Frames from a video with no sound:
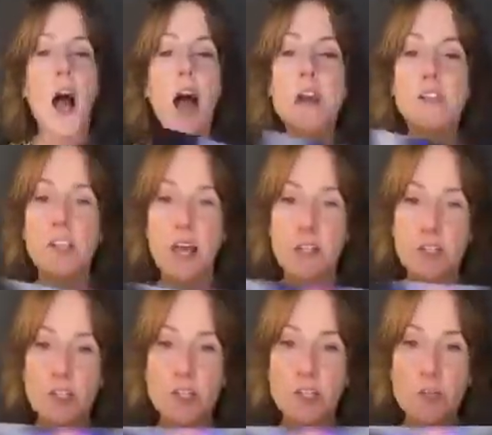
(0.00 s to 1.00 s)
I
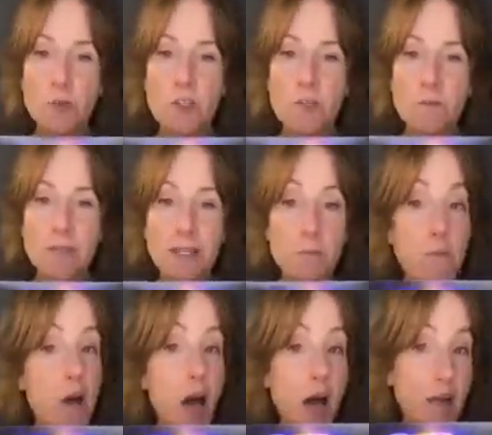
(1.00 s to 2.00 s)
challenge you to be
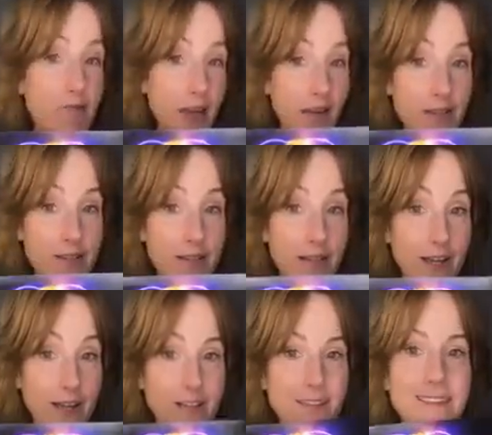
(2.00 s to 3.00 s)
my
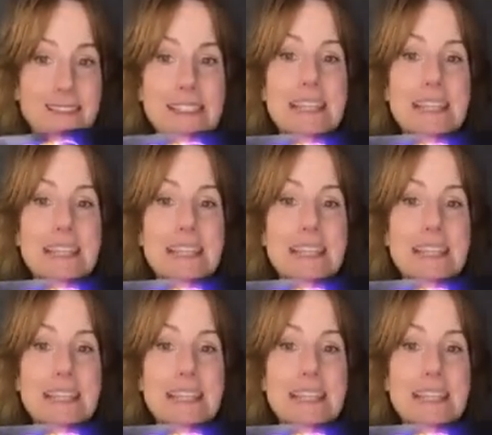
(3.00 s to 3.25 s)
Valentine.